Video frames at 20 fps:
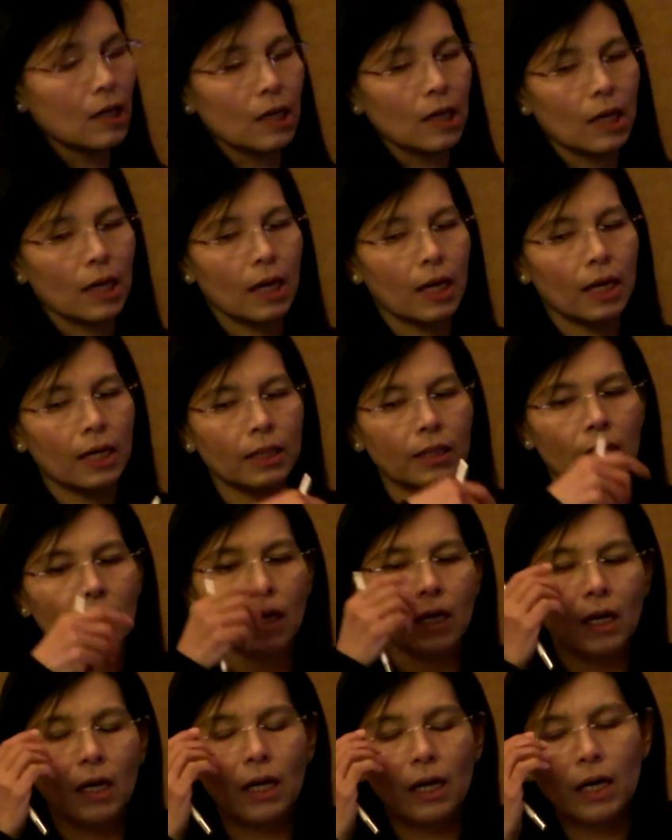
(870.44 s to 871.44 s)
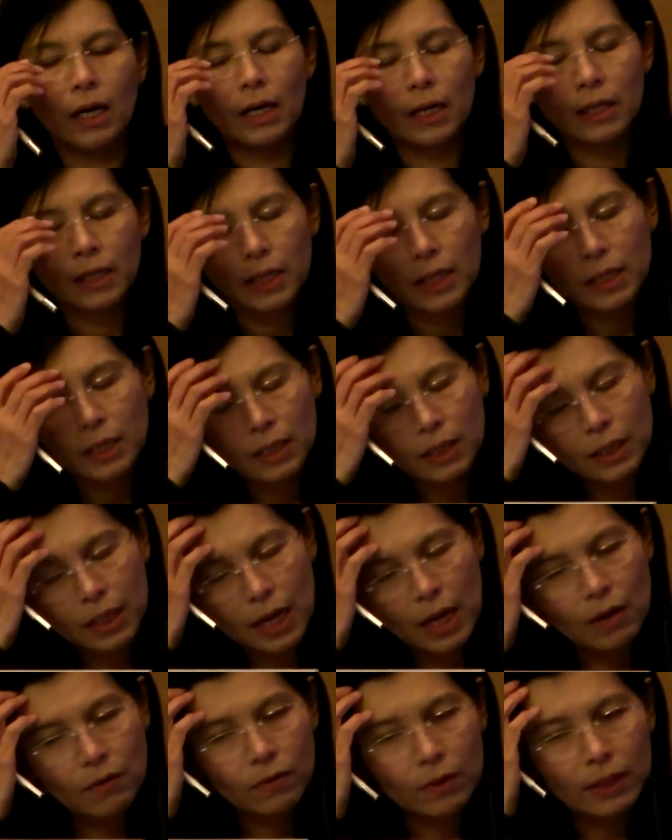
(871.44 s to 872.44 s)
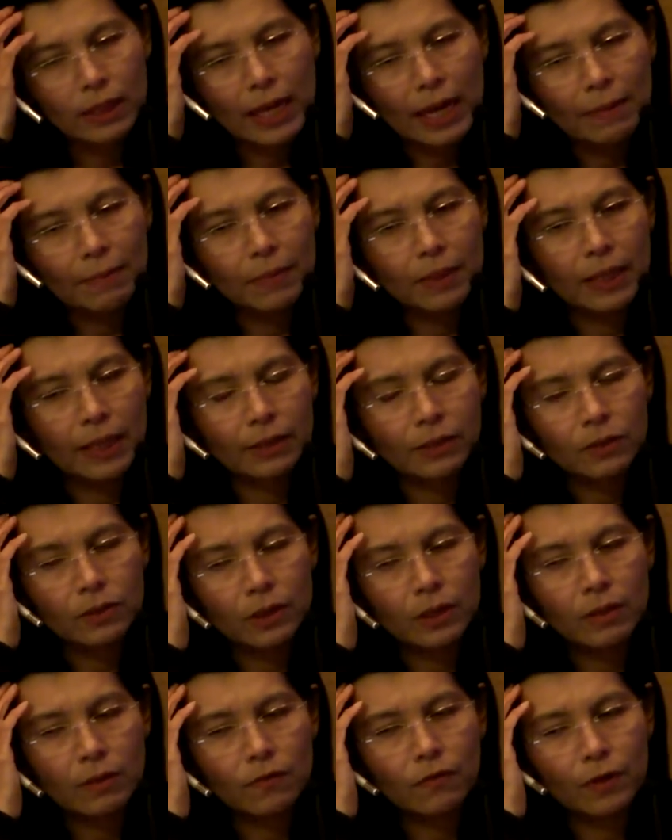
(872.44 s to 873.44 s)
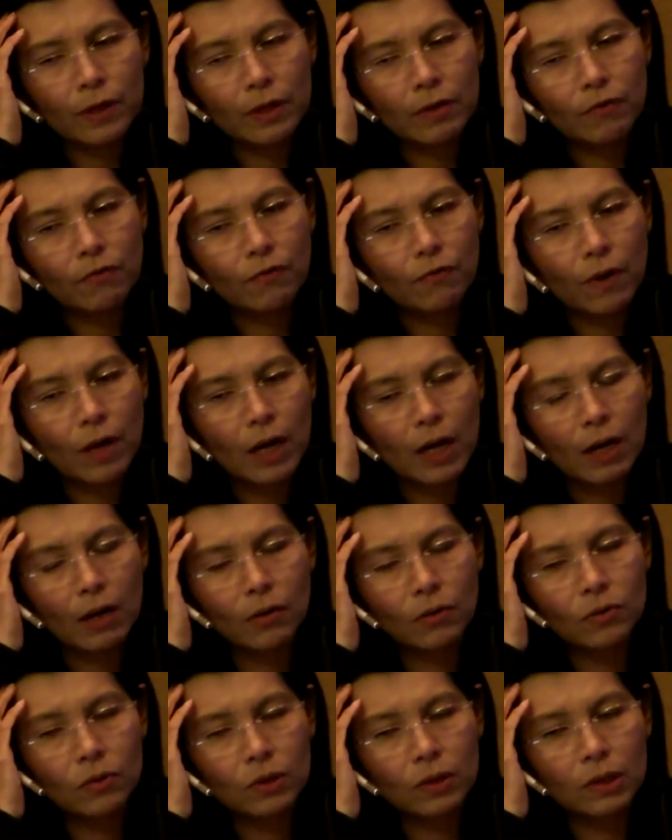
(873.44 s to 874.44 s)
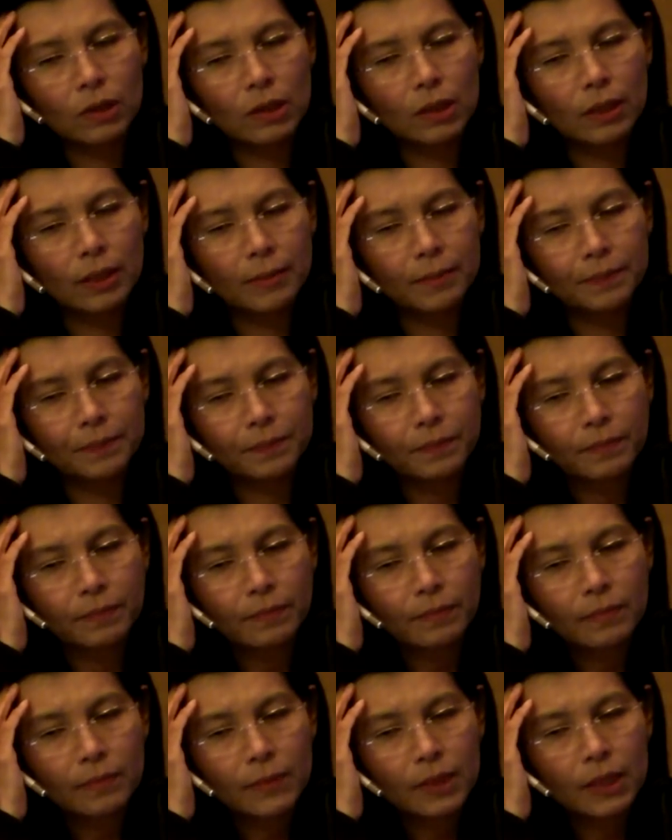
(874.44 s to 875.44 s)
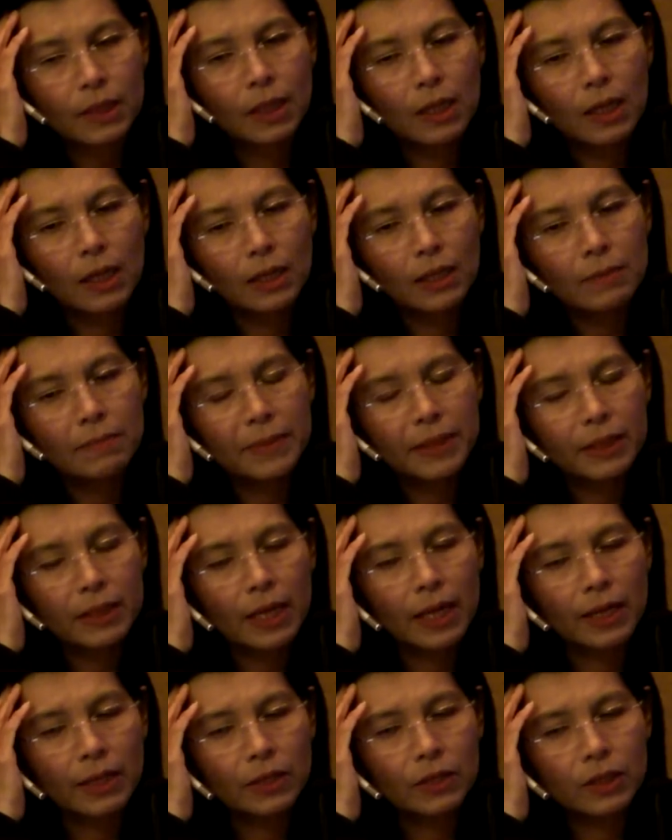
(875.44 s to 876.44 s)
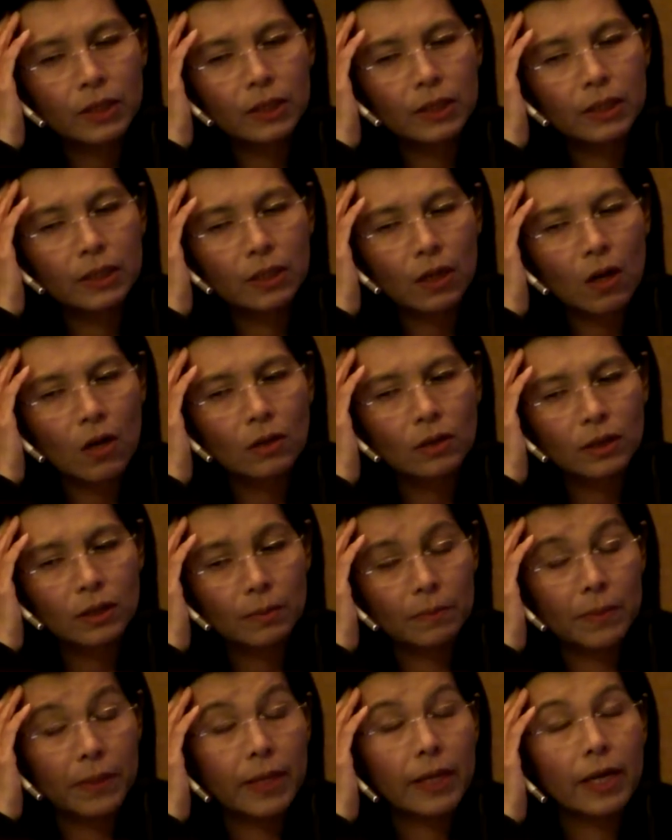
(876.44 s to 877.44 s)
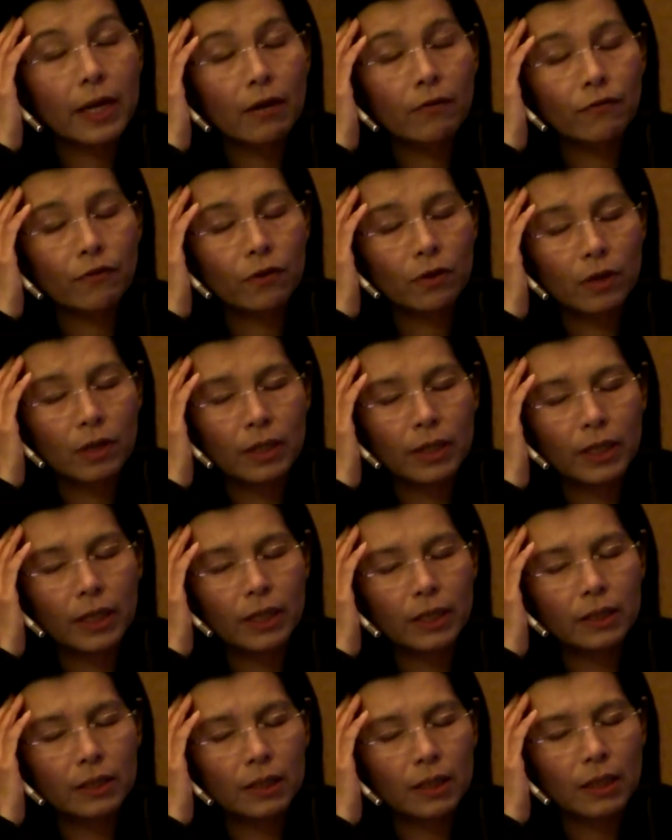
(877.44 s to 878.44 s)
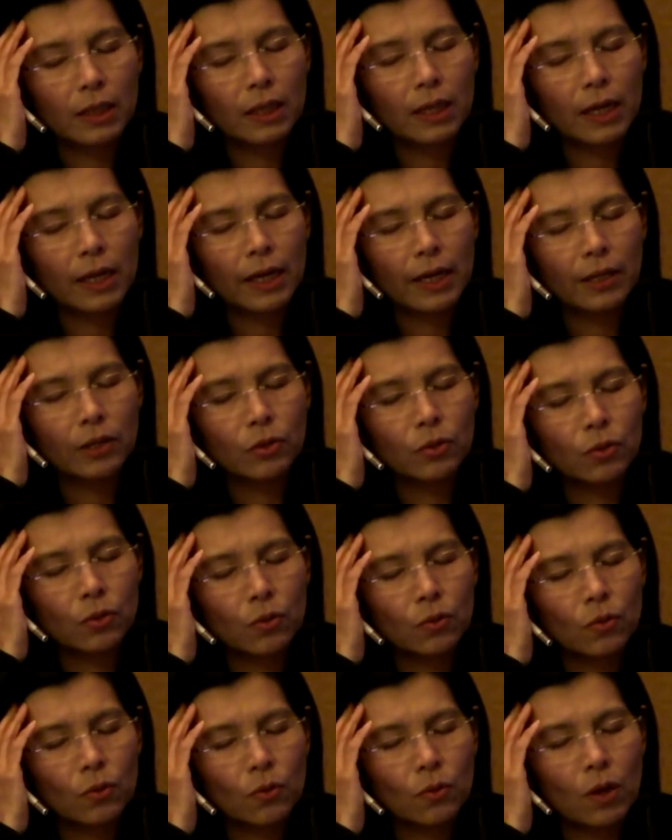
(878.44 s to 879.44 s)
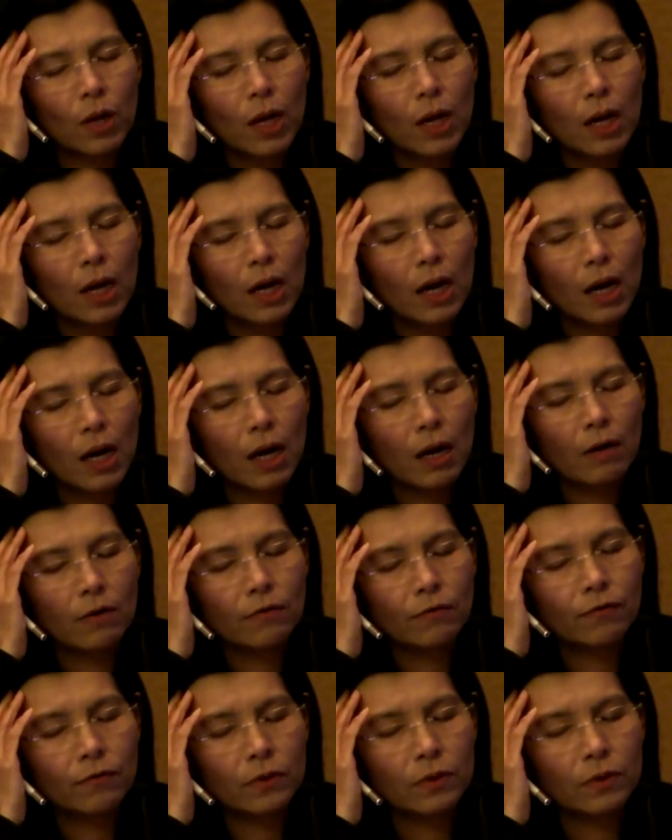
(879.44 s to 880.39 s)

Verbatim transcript: And in our laboratory, we found the limitation in cognitive behavior in the client who have